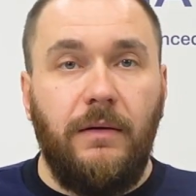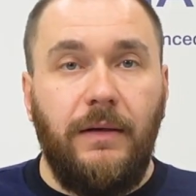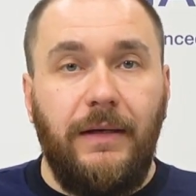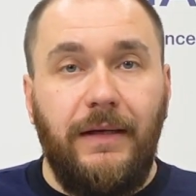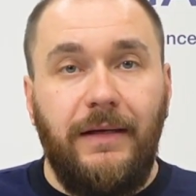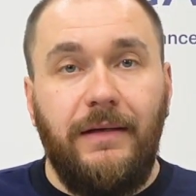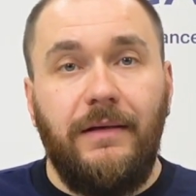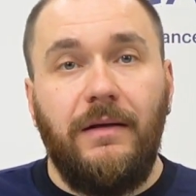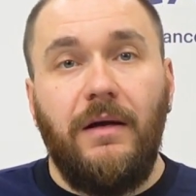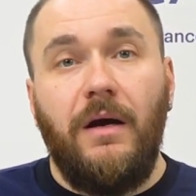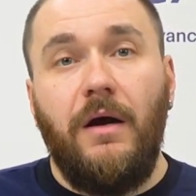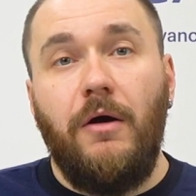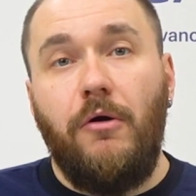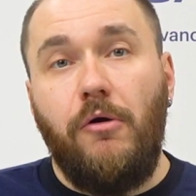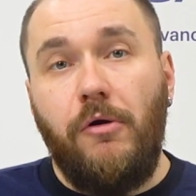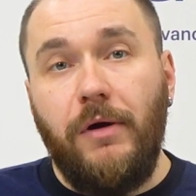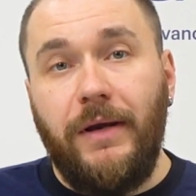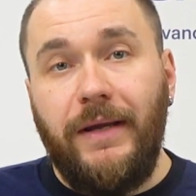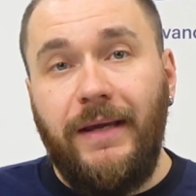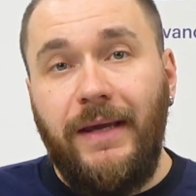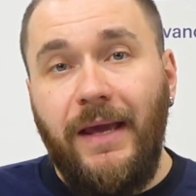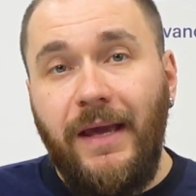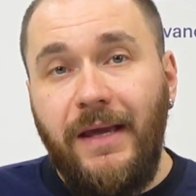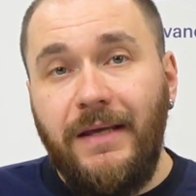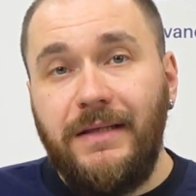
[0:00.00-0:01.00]
In our
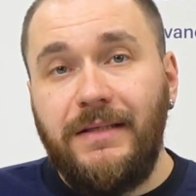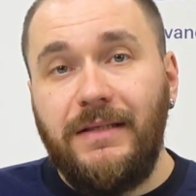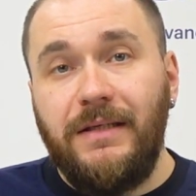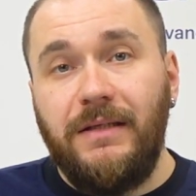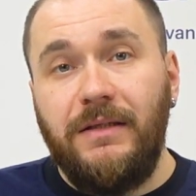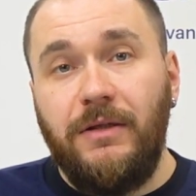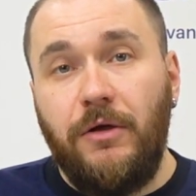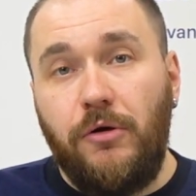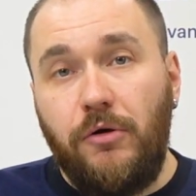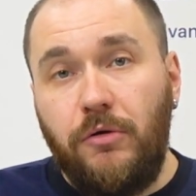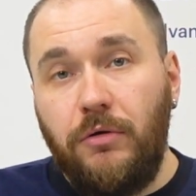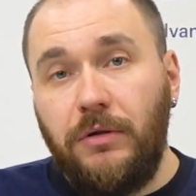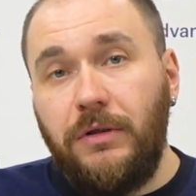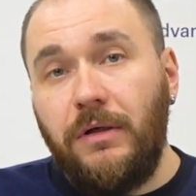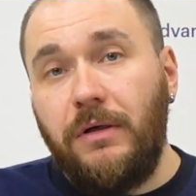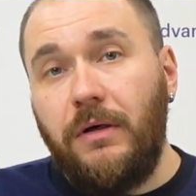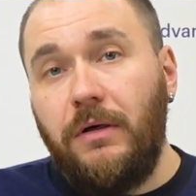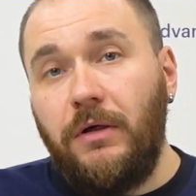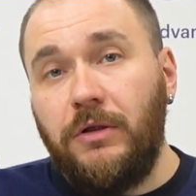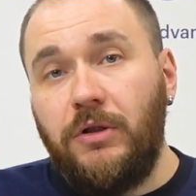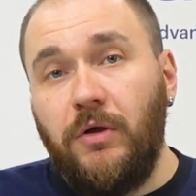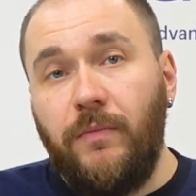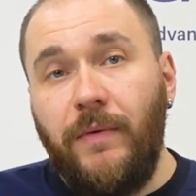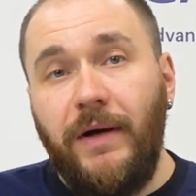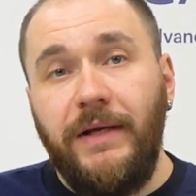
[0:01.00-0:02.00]
case, the router
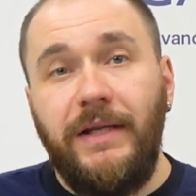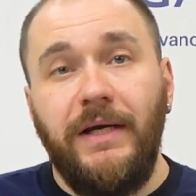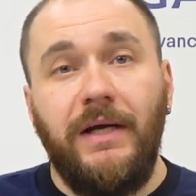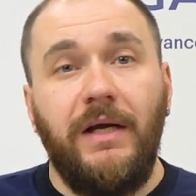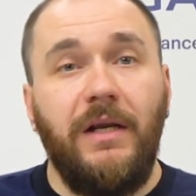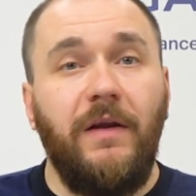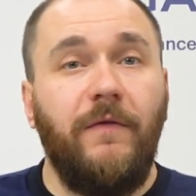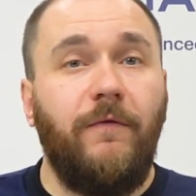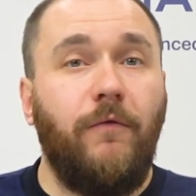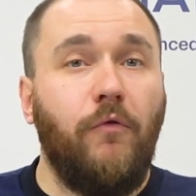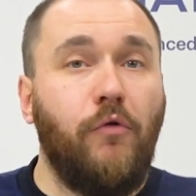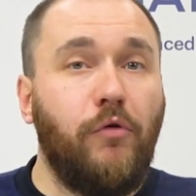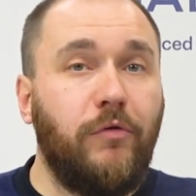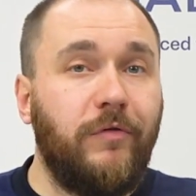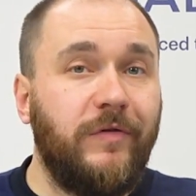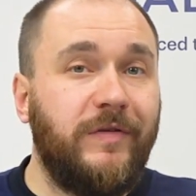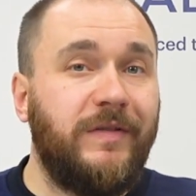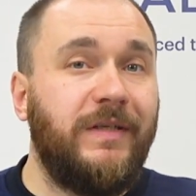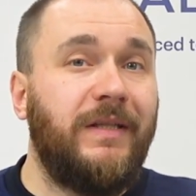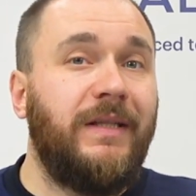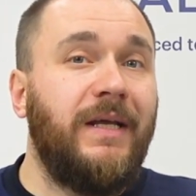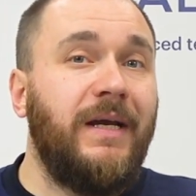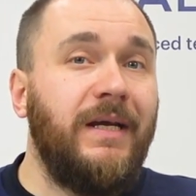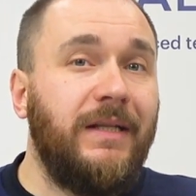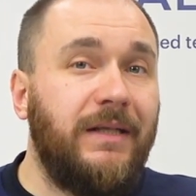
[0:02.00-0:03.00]
automatically forwards
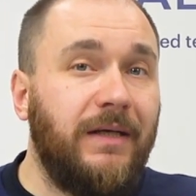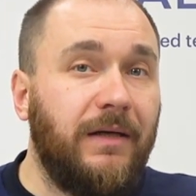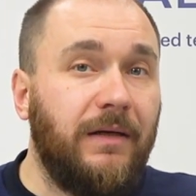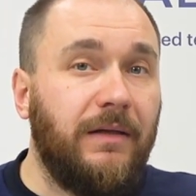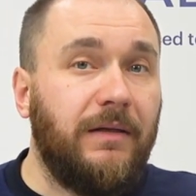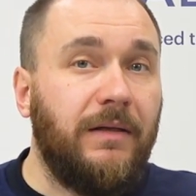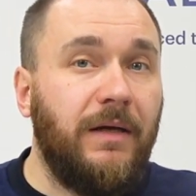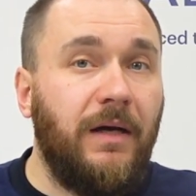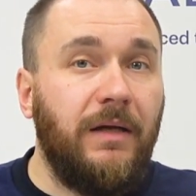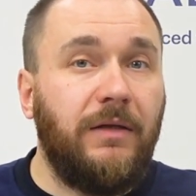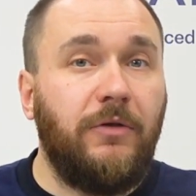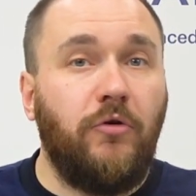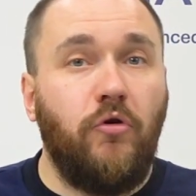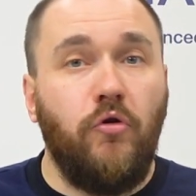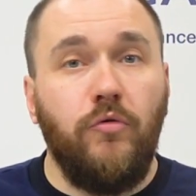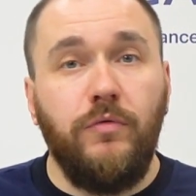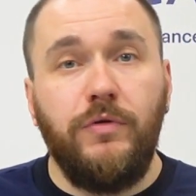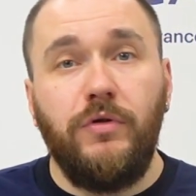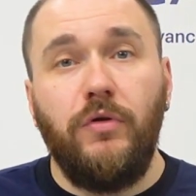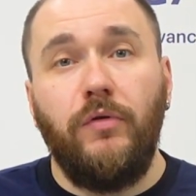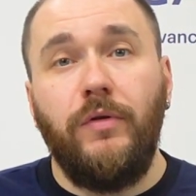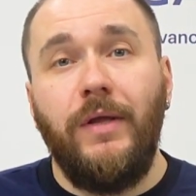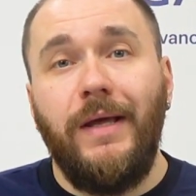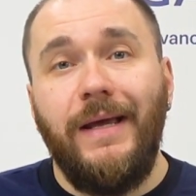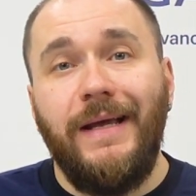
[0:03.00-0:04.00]
the data that
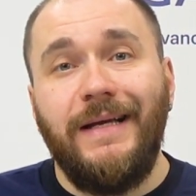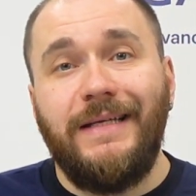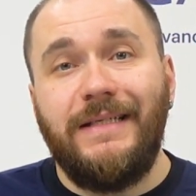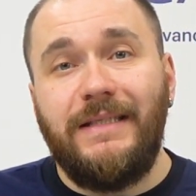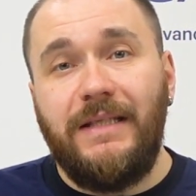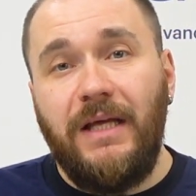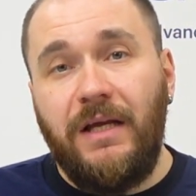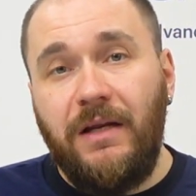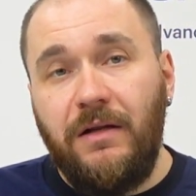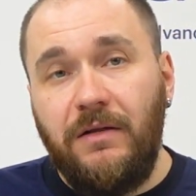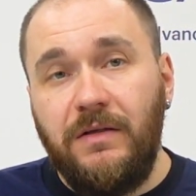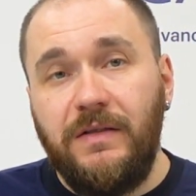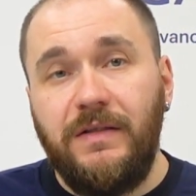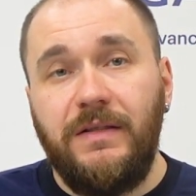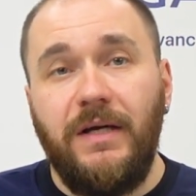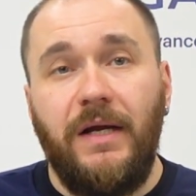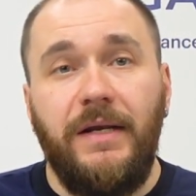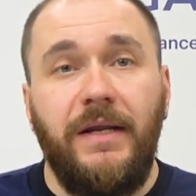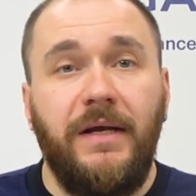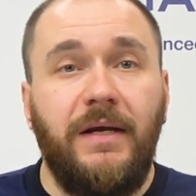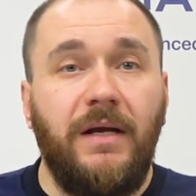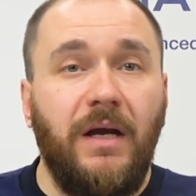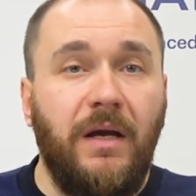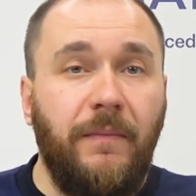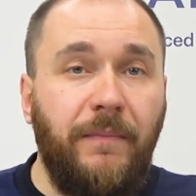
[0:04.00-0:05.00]
comes to the external
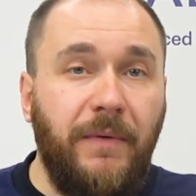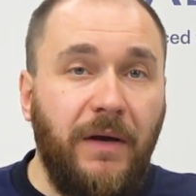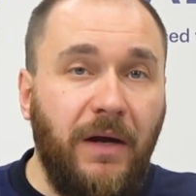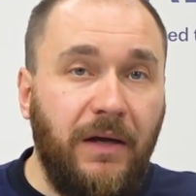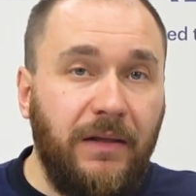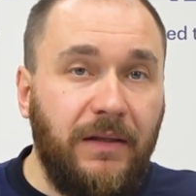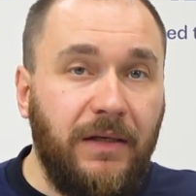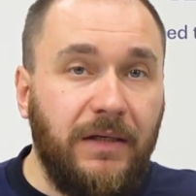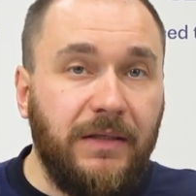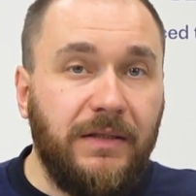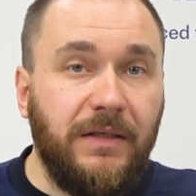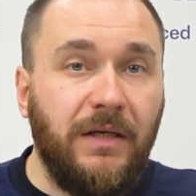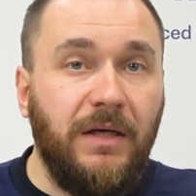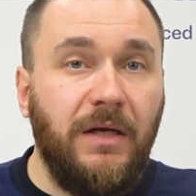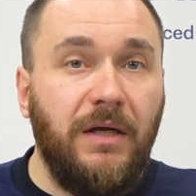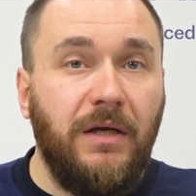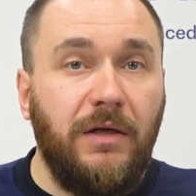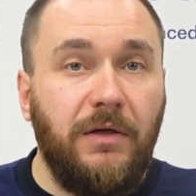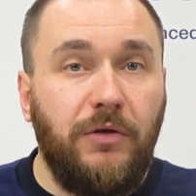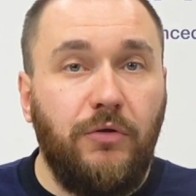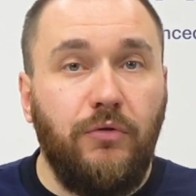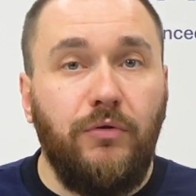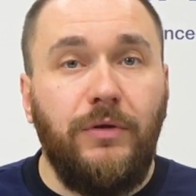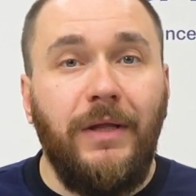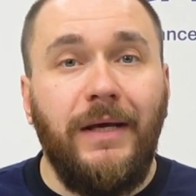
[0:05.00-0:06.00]
static IP address
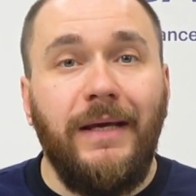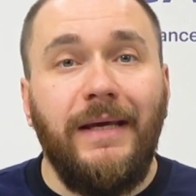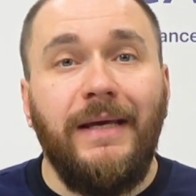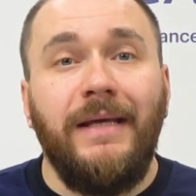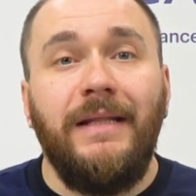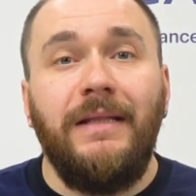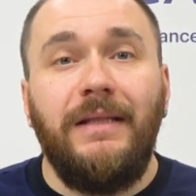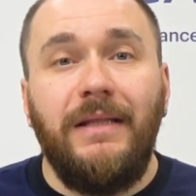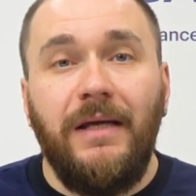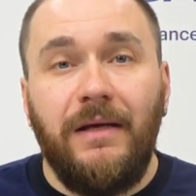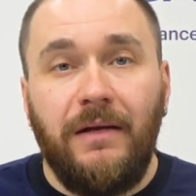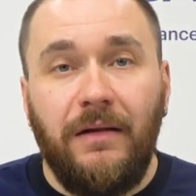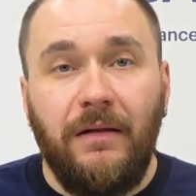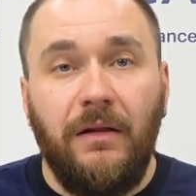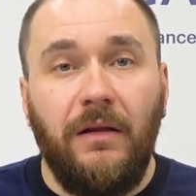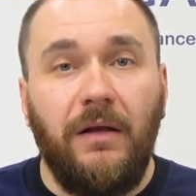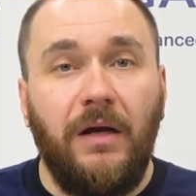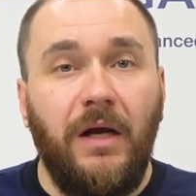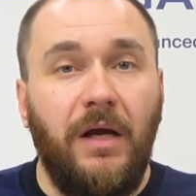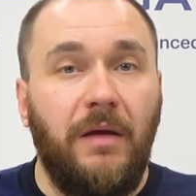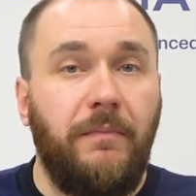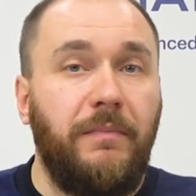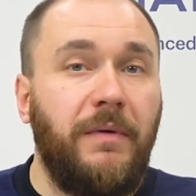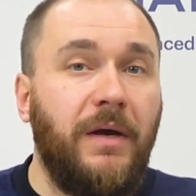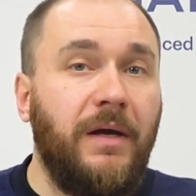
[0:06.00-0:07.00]
to the internal
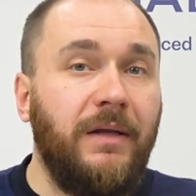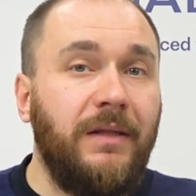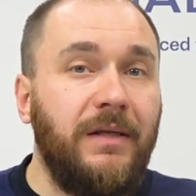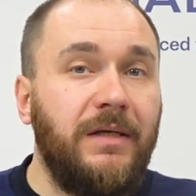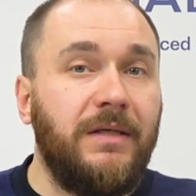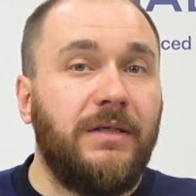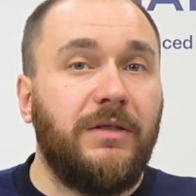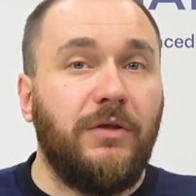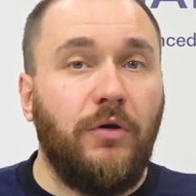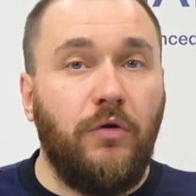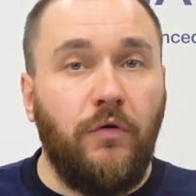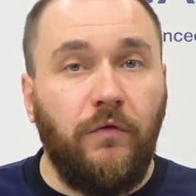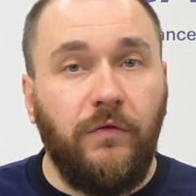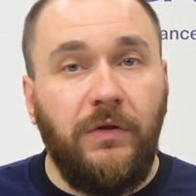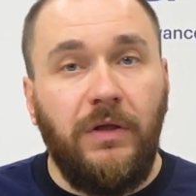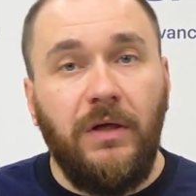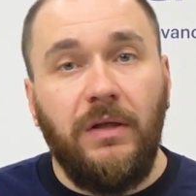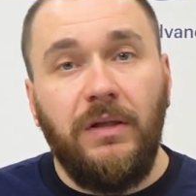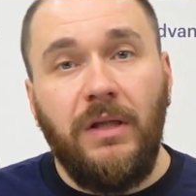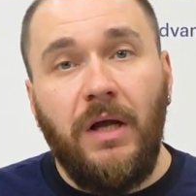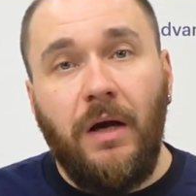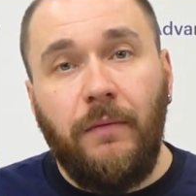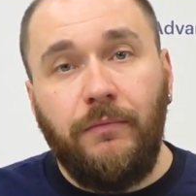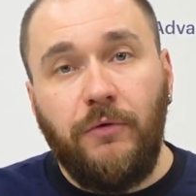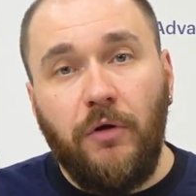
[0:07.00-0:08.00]
IP address of the
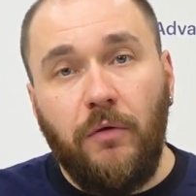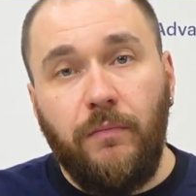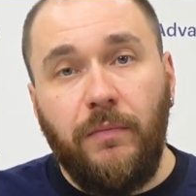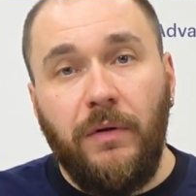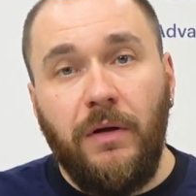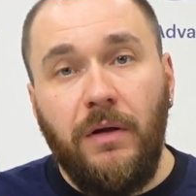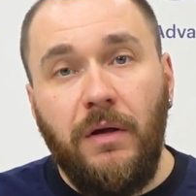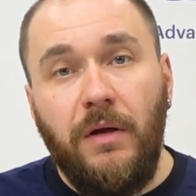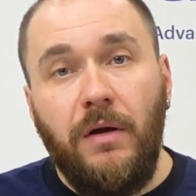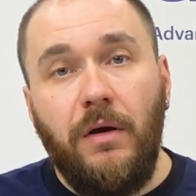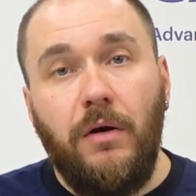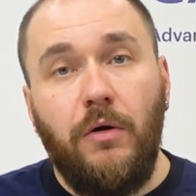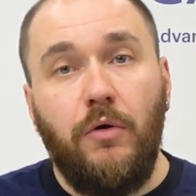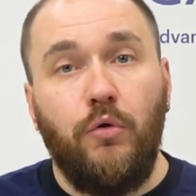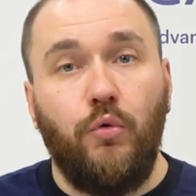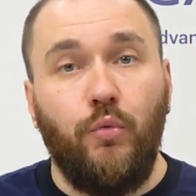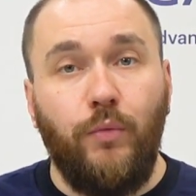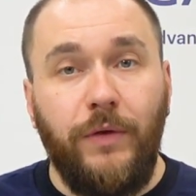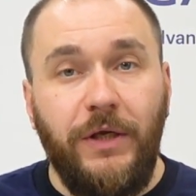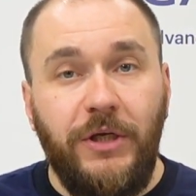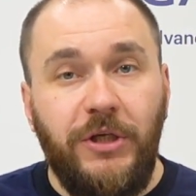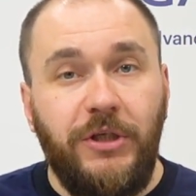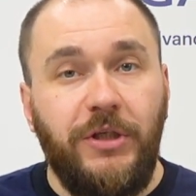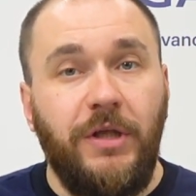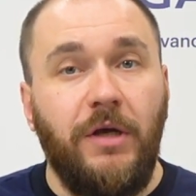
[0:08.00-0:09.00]
laptop on
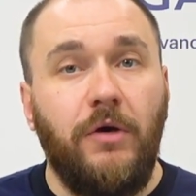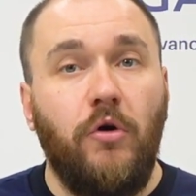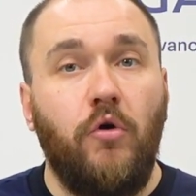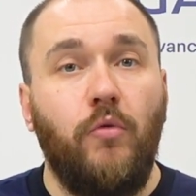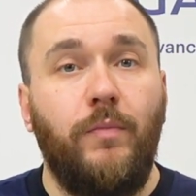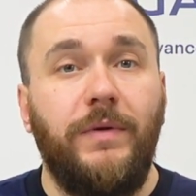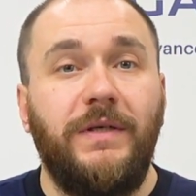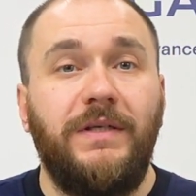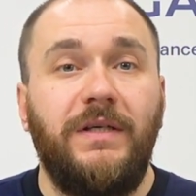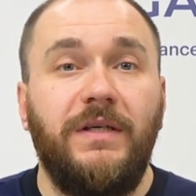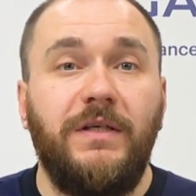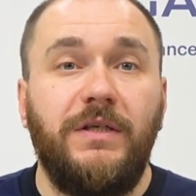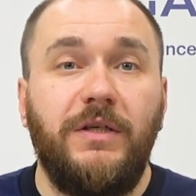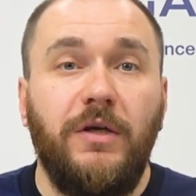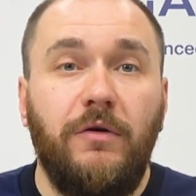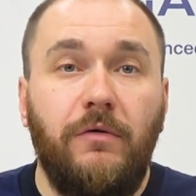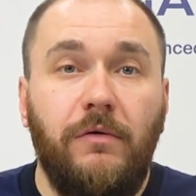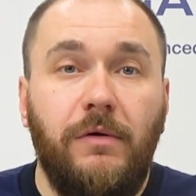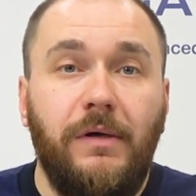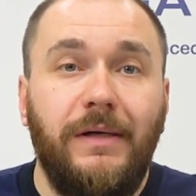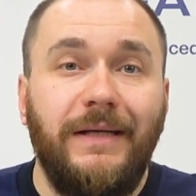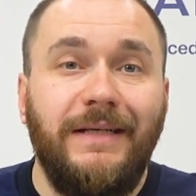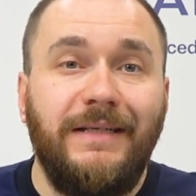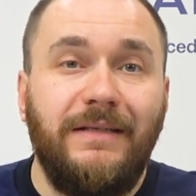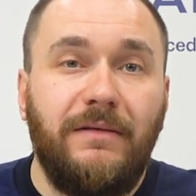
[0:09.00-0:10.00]
which the OPC
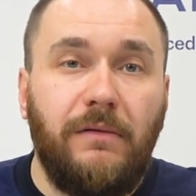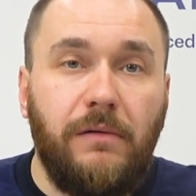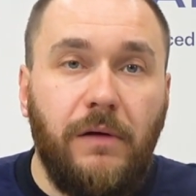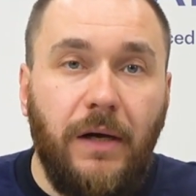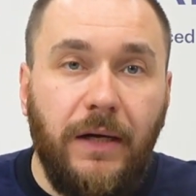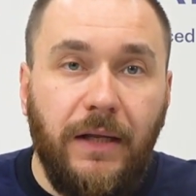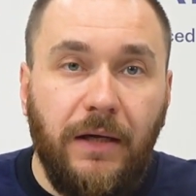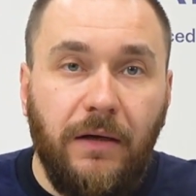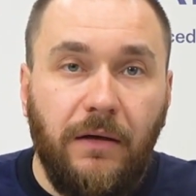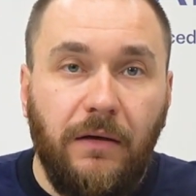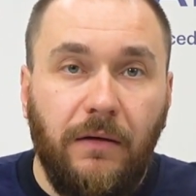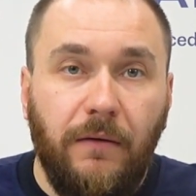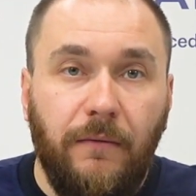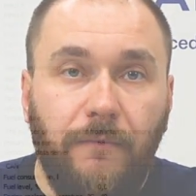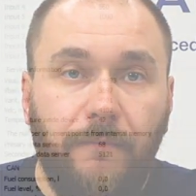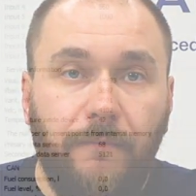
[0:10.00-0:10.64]
server is running.